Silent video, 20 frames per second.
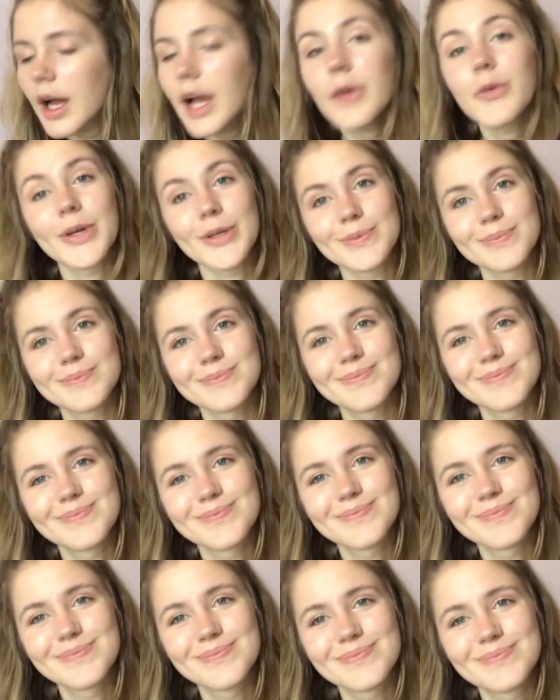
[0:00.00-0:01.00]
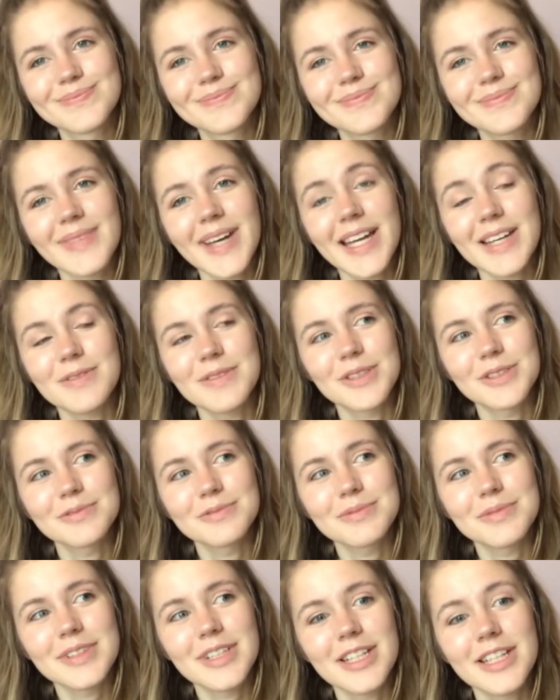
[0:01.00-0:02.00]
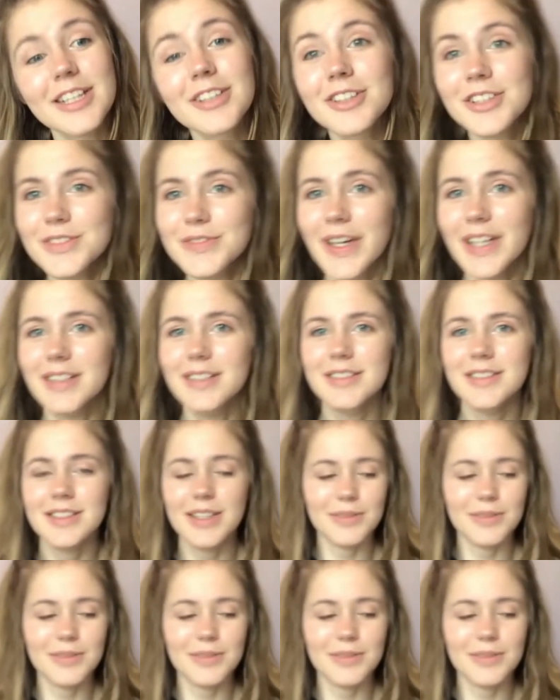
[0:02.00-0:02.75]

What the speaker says: I will. I will. It looks fun.